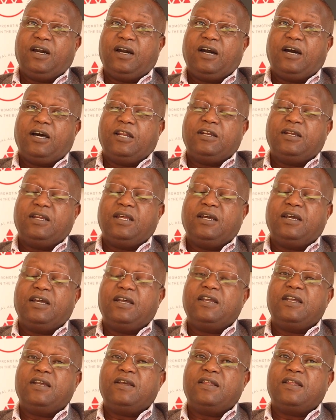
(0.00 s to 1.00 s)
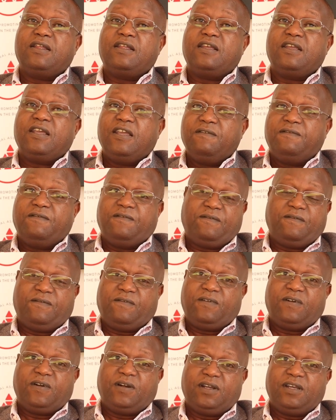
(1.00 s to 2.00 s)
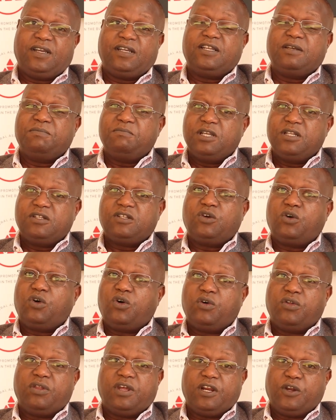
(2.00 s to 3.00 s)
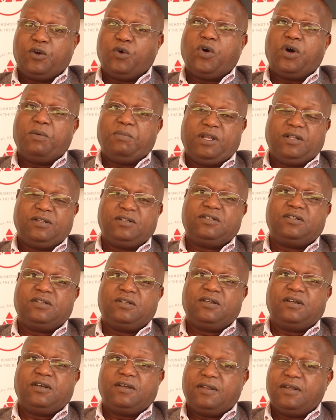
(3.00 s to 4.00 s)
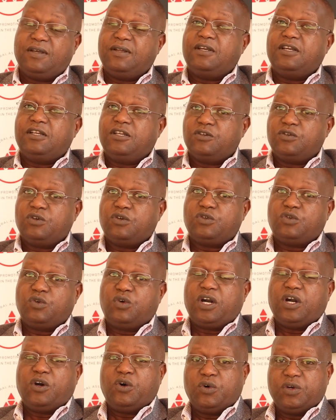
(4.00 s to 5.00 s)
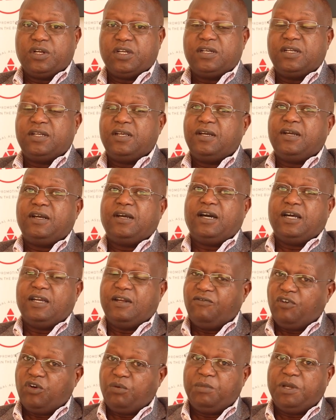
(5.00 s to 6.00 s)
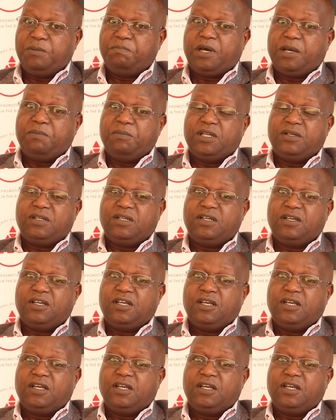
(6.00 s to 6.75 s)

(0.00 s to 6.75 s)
and if it meets all the requirements, then it is also accorded a development permit.